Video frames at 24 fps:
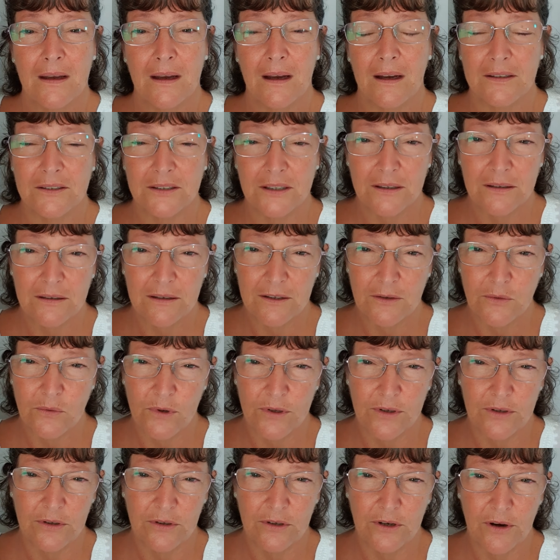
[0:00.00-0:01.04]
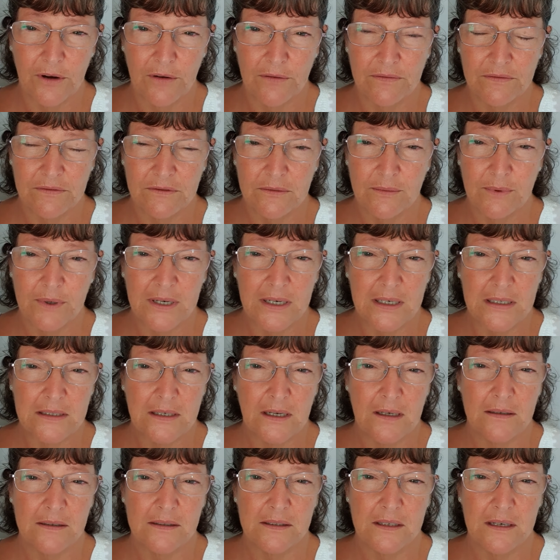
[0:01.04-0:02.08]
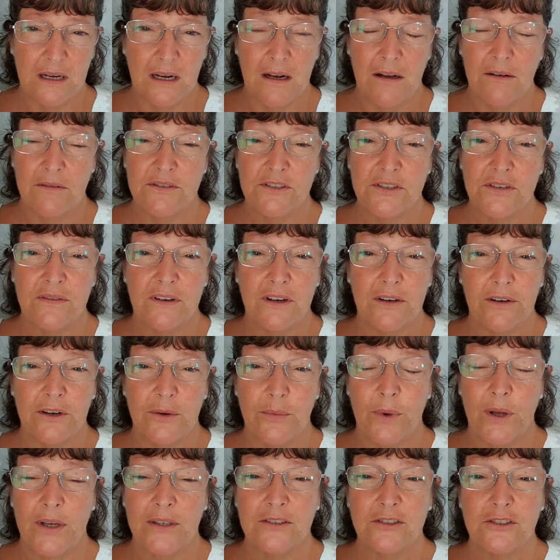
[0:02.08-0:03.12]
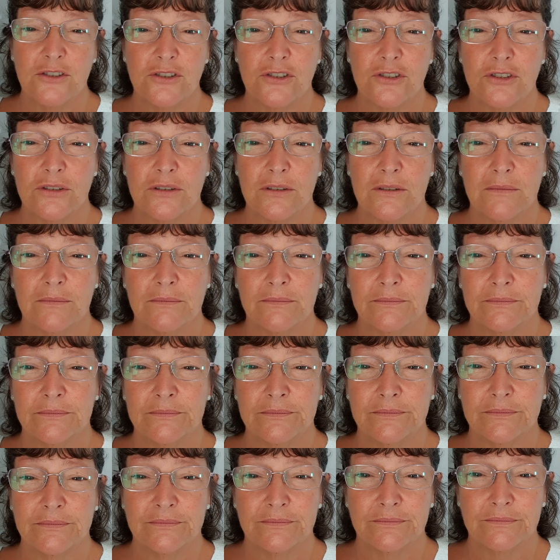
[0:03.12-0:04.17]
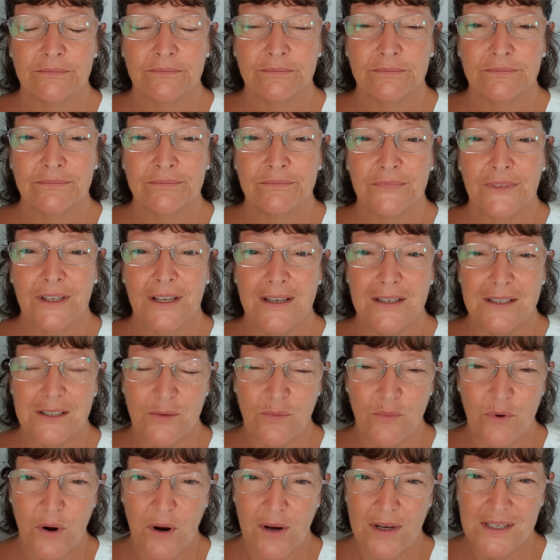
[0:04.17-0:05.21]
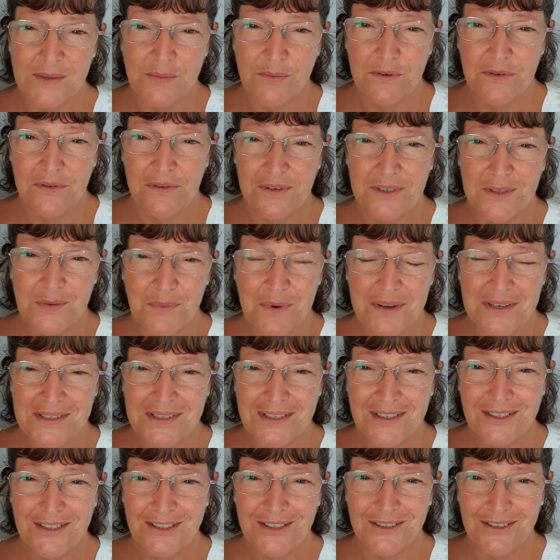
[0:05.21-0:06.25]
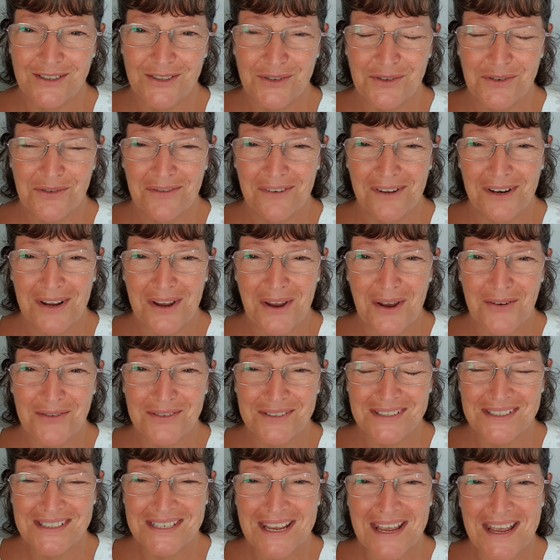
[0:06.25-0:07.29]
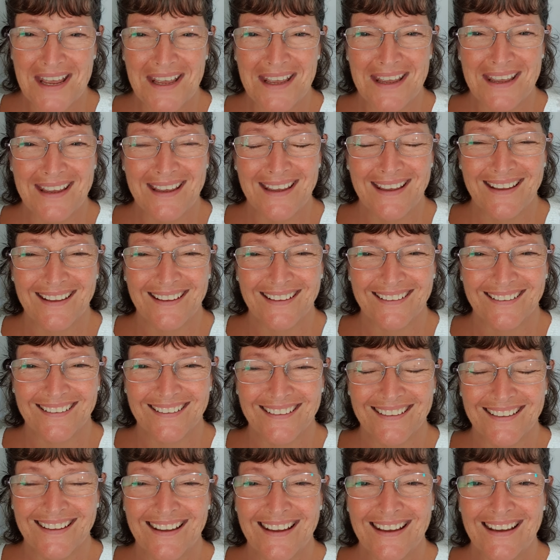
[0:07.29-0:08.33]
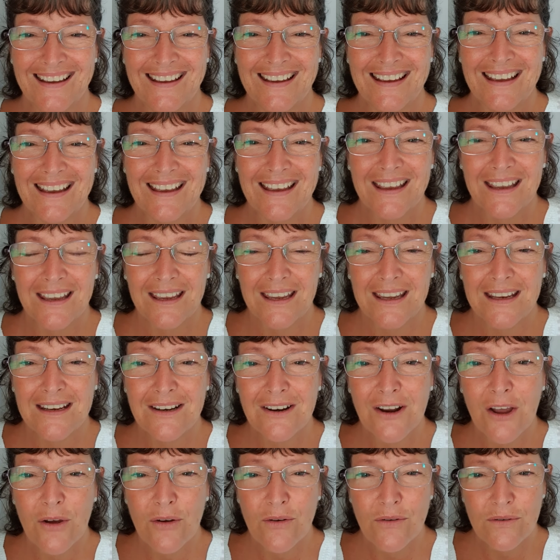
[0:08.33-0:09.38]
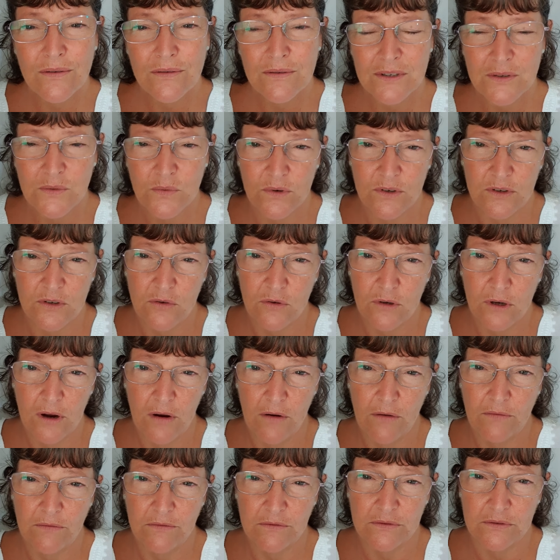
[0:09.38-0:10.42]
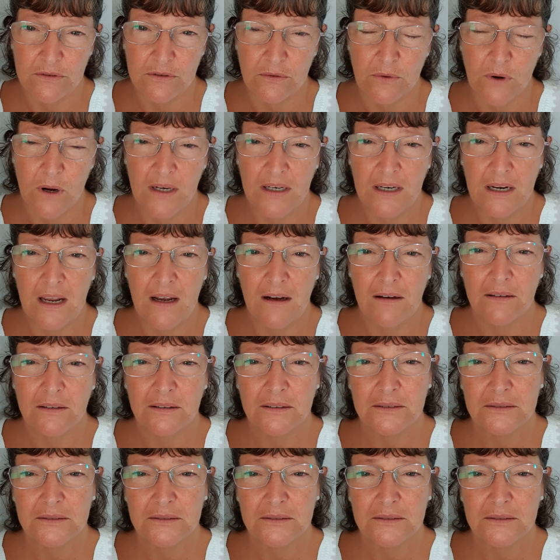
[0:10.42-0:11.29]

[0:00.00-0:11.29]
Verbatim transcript: I don't know what you're going through, but He does, and He loves you very much. He surprised me with this message and to do a video today. He knows what you're going through right now.